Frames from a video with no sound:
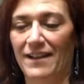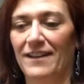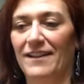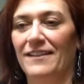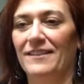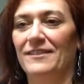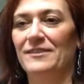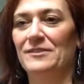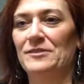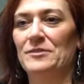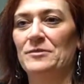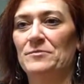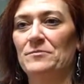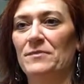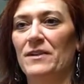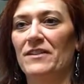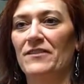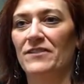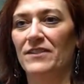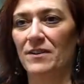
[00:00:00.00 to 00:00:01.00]

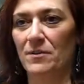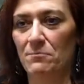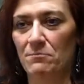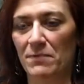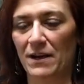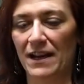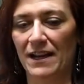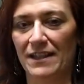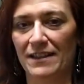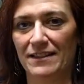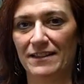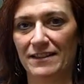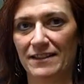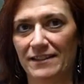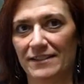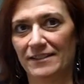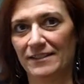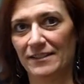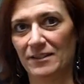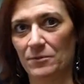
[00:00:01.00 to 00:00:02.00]
I've combined
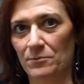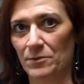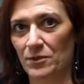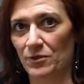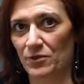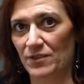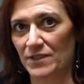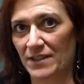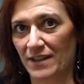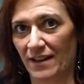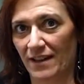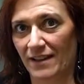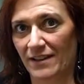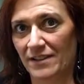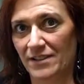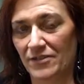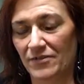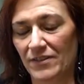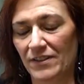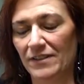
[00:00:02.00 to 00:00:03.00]
the computer
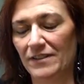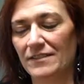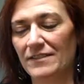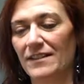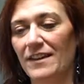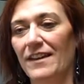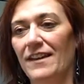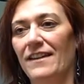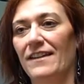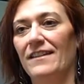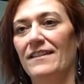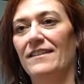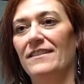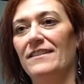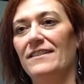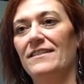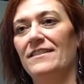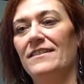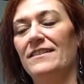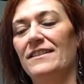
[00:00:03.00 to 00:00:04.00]
science field
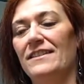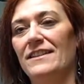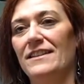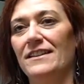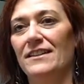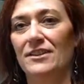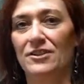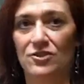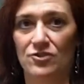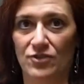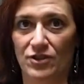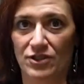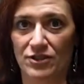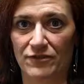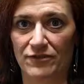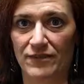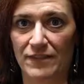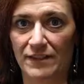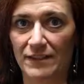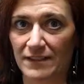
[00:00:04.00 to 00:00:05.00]
and the
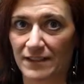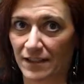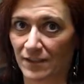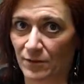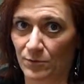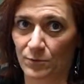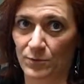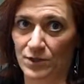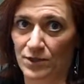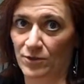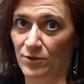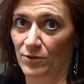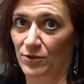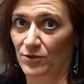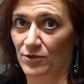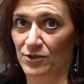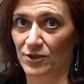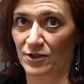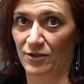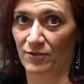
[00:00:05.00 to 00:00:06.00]
construction field down at Woods
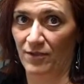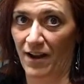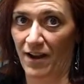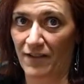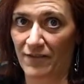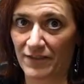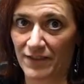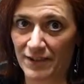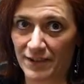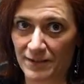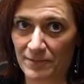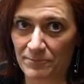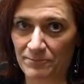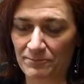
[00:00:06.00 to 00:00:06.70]
Hole Oceanographic.